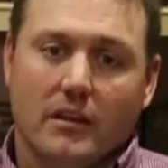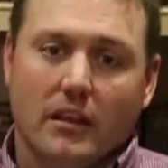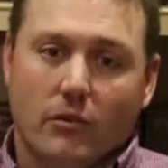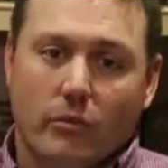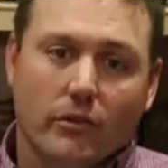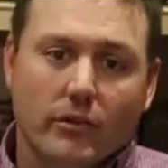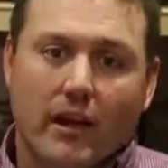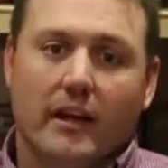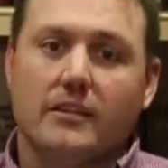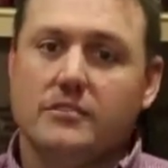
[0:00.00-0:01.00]
It will
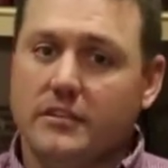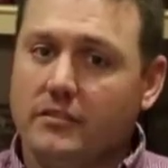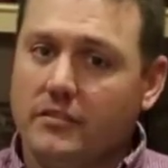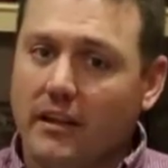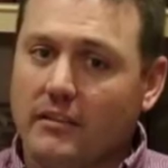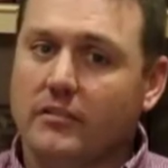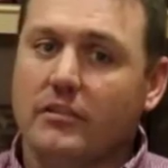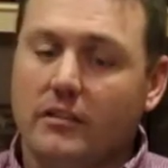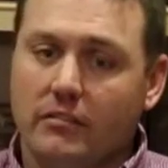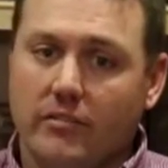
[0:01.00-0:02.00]
not. Jesus has
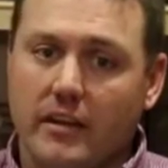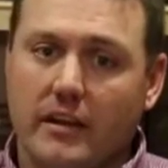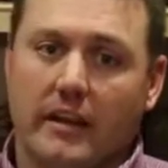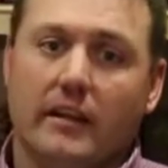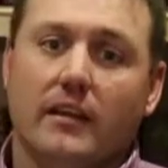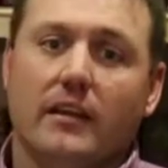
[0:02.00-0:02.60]
defeated it.